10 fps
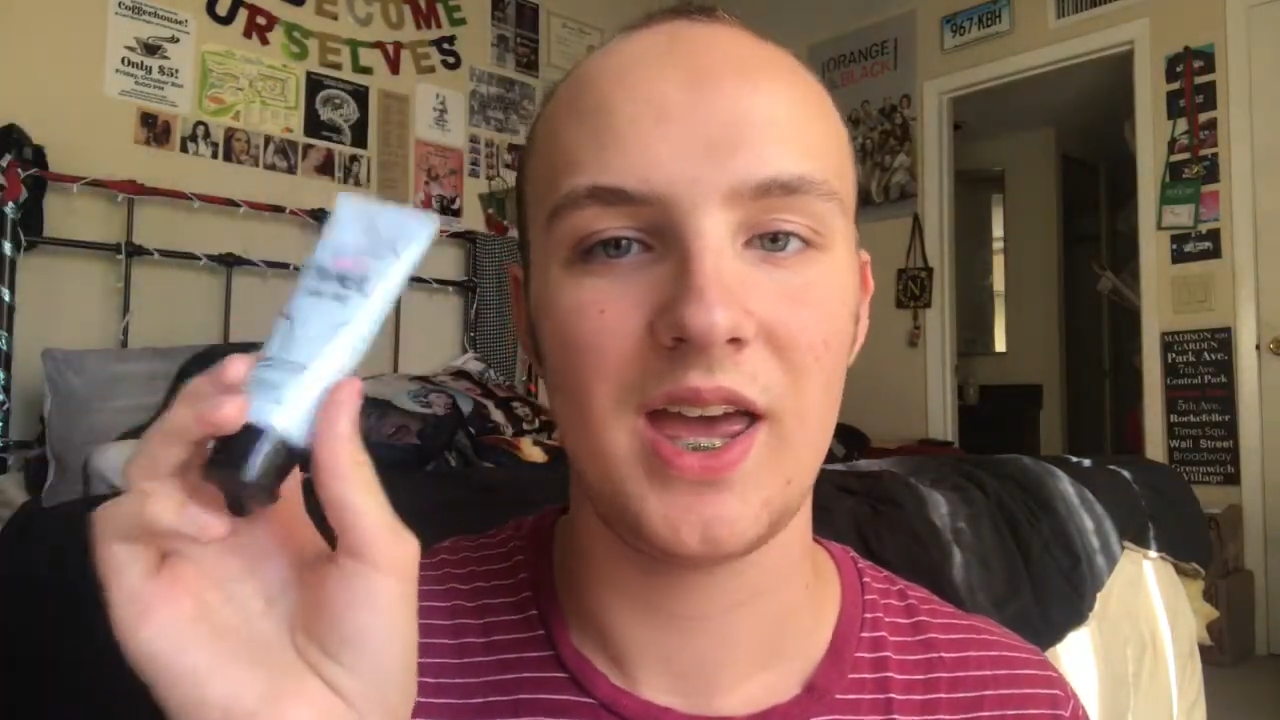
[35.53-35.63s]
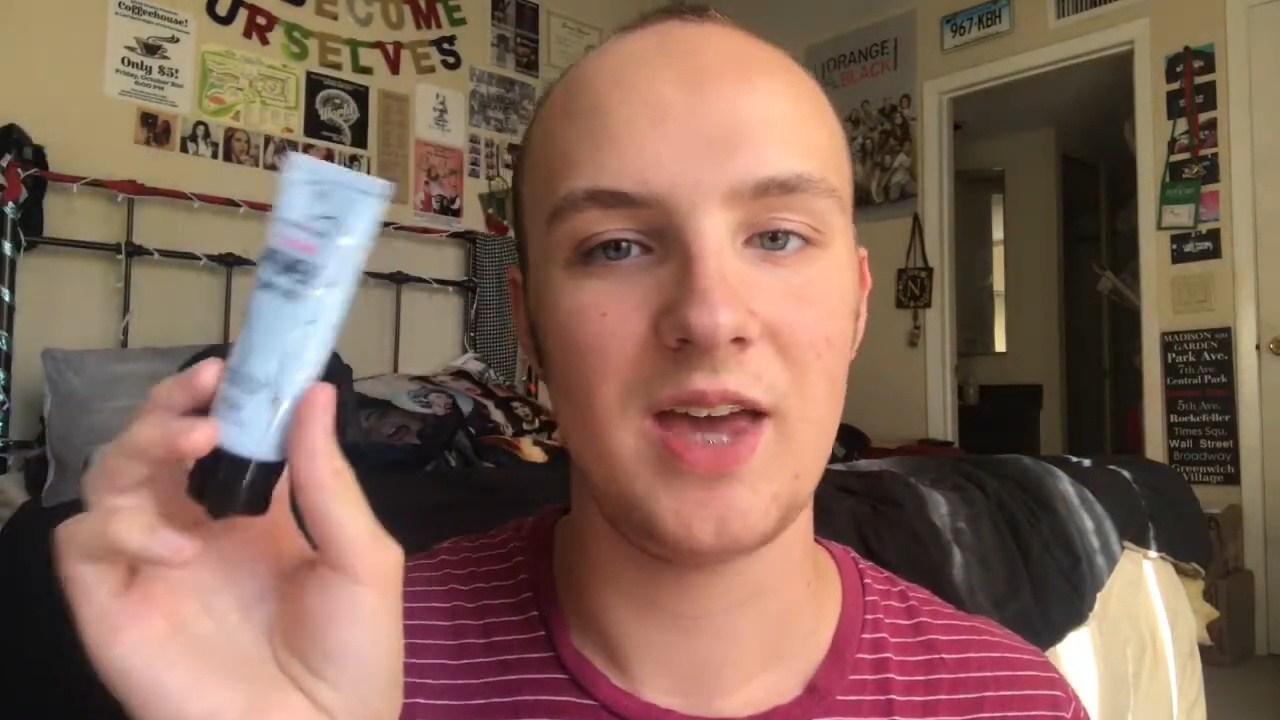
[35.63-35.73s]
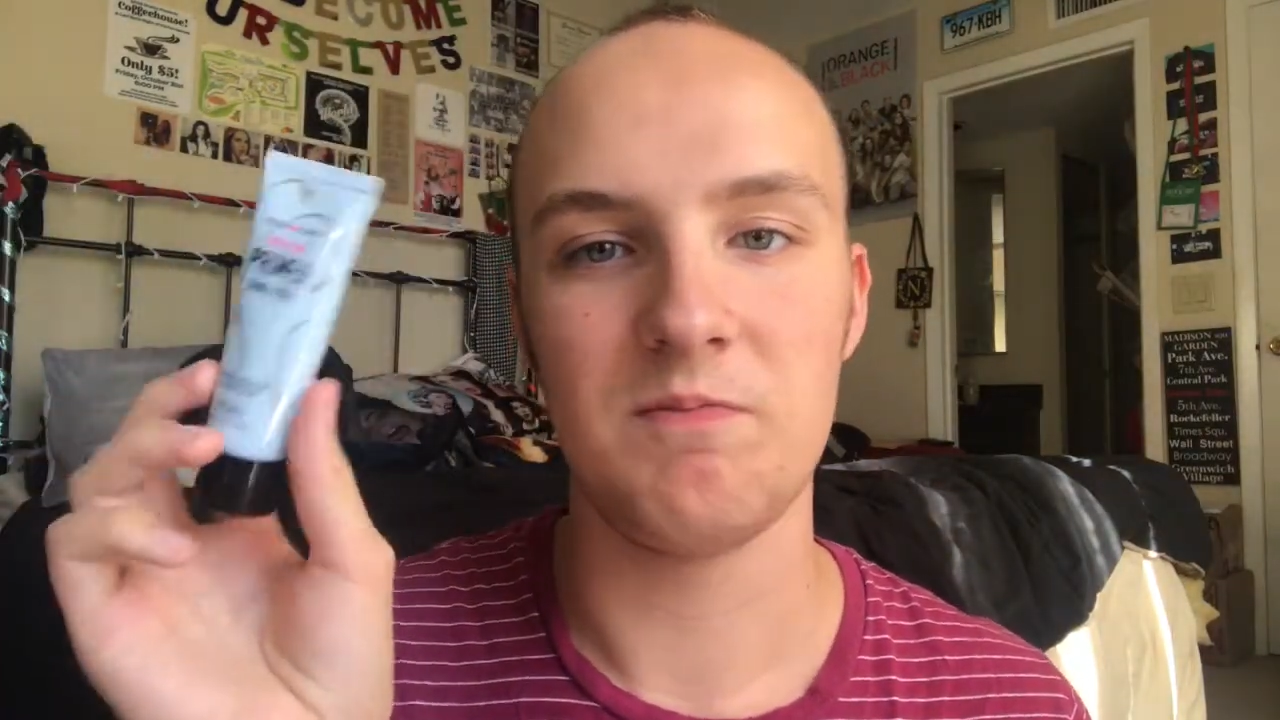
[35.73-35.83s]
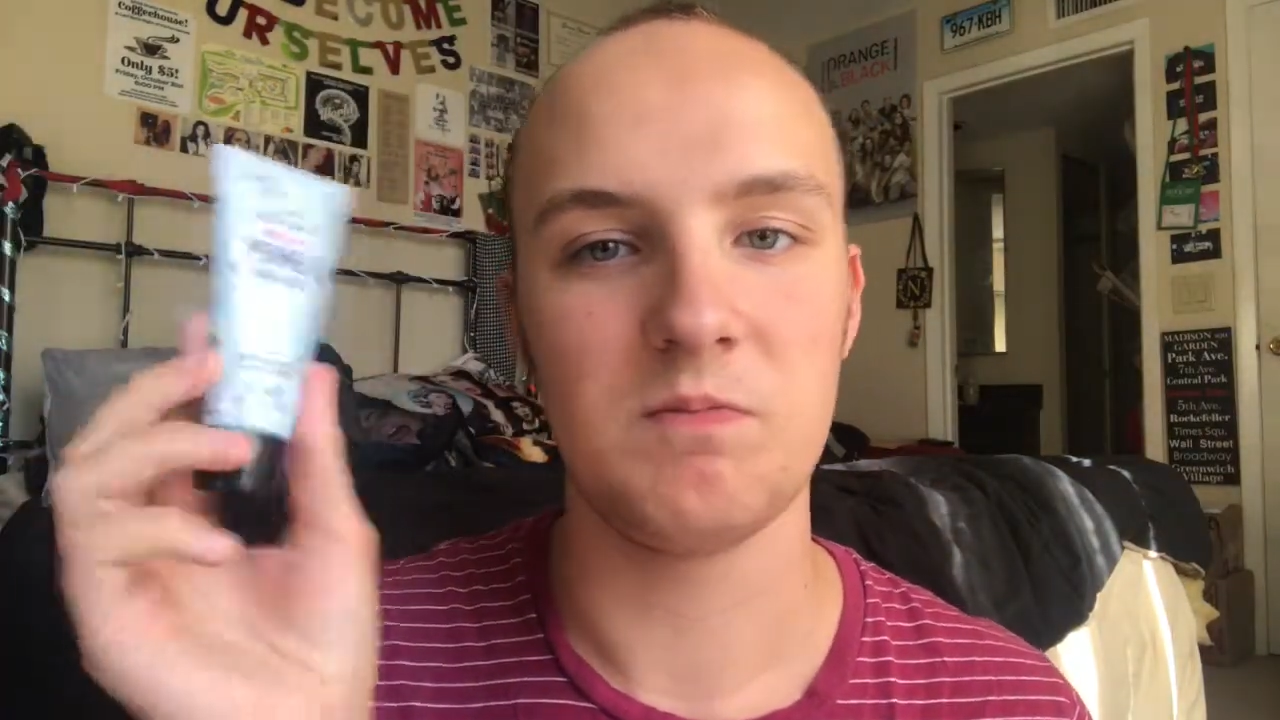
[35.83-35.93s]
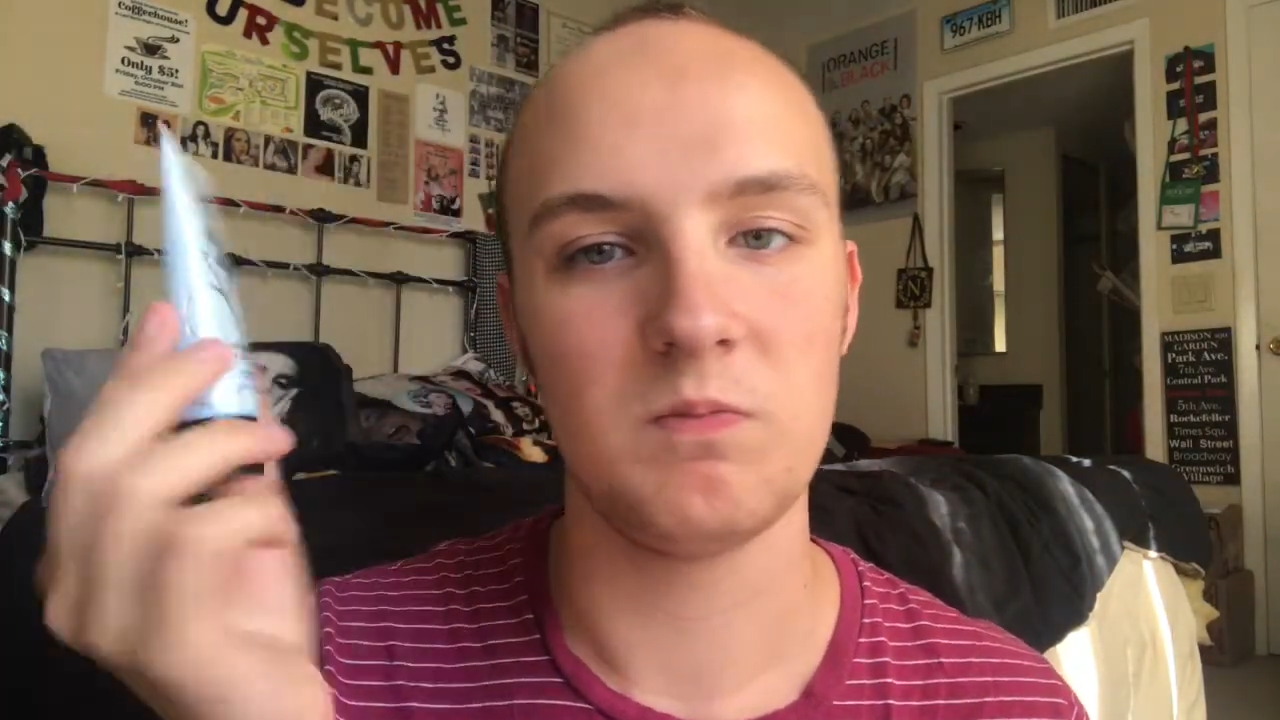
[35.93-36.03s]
It